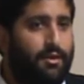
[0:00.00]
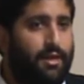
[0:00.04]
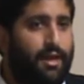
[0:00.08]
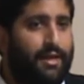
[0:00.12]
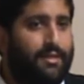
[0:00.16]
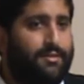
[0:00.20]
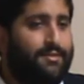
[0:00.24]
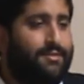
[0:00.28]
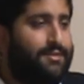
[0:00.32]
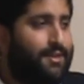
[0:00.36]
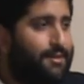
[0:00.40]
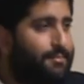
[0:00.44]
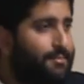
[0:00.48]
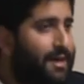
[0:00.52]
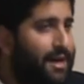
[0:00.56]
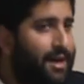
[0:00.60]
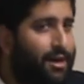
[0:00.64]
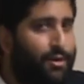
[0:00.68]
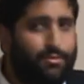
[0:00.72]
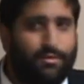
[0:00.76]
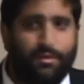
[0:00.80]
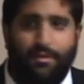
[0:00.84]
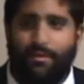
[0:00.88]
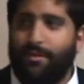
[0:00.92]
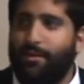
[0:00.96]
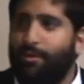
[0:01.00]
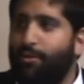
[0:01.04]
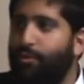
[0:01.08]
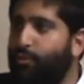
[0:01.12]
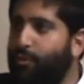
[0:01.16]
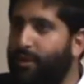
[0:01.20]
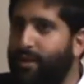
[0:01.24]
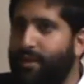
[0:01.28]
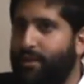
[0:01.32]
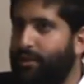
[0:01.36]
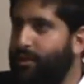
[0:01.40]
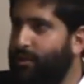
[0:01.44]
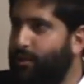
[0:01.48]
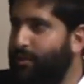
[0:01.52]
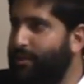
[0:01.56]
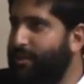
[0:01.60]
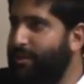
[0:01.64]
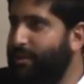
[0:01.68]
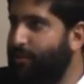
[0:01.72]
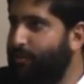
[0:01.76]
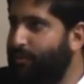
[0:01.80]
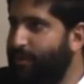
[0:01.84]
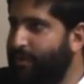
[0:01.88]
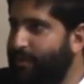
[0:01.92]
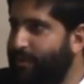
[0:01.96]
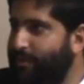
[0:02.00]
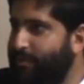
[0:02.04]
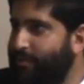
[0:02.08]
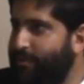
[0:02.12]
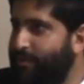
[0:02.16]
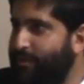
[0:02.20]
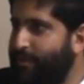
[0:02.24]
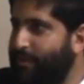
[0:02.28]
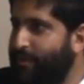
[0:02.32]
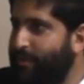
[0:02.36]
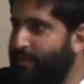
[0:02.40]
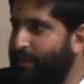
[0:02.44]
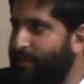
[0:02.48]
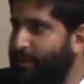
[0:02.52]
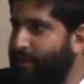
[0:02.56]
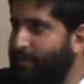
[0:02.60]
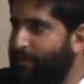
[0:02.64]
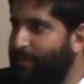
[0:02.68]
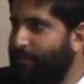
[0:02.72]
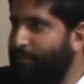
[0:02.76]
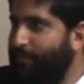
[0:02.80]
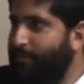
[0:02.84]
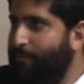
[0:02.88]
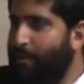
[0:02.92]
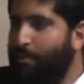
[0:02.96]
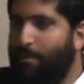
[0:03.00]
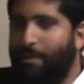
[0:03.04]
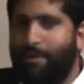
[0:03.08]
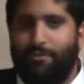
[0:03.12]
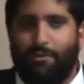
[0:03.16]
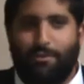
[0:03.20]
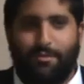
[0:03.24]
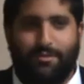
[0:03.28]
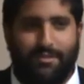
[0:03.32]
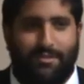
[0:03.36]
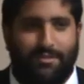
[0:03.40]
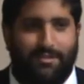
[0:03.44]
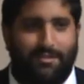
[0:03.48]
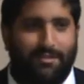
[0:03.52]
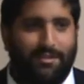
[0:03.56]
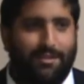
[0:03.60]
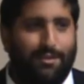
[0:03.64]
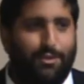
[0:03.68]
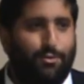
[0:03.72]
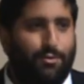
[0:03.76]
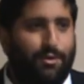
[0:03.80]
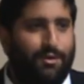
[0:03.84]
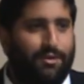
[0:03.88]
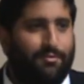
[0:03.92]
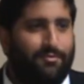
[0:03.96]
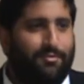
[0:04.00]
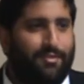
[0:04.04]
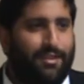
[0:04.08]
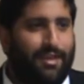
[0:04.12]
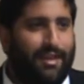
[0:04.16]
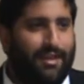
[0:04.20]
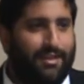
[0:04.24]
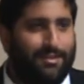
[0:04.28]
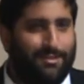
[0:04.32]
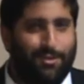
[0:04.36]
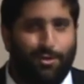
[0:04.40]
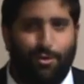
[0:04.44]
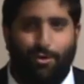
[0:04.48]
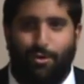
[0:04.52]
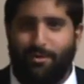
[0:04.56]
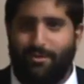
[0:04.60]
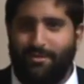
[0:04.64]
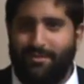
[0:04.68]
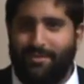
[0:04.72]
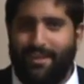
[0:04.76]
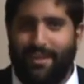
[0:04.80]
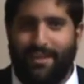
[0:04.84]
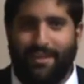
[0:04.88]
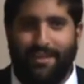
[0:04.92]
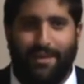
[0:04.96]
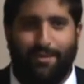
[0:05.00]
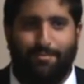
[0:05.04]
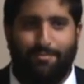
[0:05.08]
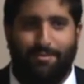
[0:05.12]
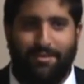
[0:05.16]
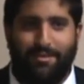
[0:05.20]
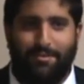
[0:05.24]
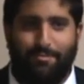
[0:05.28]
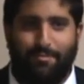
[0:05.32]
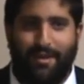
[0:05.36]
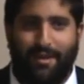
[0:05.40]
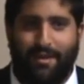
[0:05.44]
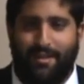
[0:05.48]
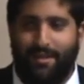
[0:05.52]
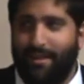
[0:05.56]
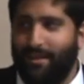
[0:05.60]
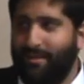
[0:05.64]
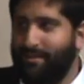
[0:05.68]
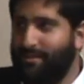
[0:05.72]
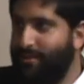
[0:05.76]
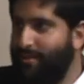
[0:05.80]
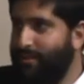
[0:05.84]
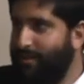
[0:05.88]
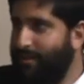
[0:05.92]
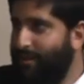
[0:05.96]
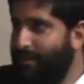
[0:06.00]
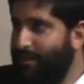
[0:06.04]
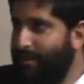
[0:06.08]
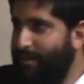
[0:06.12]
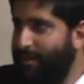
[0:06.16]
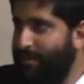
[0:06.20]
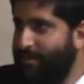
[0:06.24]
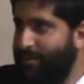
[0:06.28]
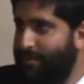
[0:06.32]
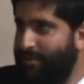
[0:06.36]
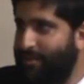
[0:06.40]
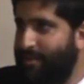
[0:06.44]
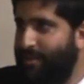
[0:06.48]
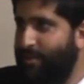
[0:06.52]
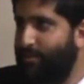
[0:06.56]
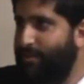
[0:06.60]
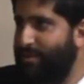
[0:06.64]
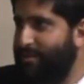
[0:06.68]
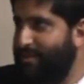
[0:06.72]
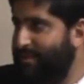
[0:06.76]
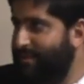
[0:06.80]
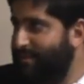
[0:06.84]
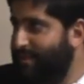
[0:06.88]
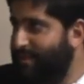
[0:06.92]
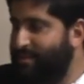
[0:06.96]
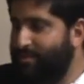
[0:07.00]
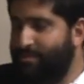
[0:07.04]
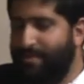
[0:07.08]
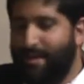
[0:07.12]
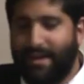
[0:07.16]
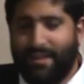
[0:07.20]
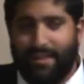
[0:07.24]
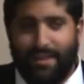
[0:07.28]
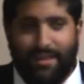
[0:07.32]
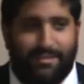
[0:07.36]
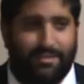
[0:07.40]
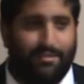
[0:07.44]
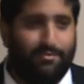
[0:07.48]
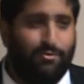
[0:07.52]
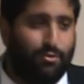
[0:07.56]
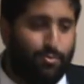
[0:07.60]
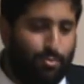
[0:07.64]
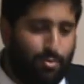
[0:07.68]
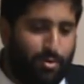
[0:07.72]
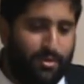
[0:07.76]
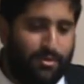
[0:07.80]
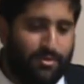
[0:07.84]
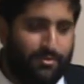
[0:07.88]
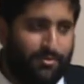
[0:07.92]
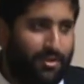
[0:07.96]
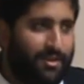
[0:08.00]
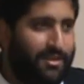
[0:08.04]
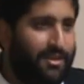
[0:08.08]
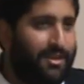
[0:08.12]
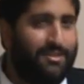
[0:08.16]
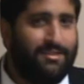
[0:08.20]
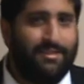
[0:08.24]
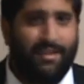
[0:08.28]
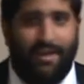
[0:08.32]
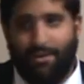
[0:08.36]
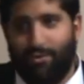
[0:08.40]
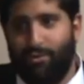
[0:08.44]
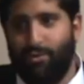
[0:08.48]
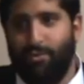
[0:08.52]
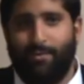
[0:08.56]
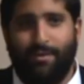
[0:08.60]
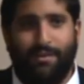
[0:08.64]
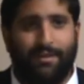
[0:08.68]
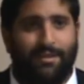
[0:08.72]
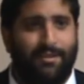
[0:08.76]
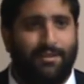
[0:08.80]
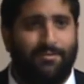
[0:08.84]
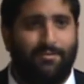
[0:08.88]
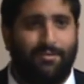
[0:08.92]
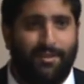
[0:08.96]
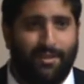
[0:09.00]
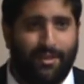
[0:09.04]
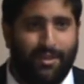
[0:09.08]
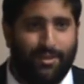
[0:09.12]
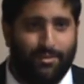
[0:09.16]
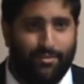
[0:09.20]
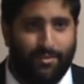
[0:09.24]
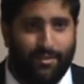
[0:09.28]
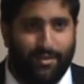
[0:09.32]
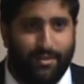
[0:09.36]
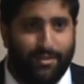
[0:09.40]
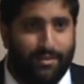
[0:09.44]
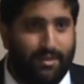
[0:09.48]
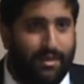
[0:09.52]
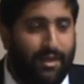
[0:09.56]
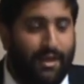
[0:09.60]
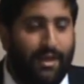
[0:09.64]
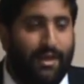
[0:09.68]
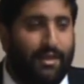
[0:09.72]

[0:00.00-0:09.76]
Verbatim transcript: And somehow the Lithuanian, you know what Lithuania is? Yeah. My wife always says the Lithuanian flag is a horse standing up on its back legs. See, the reason it's on its back legs, if we put its front legs down, we'd be in a different country. You know?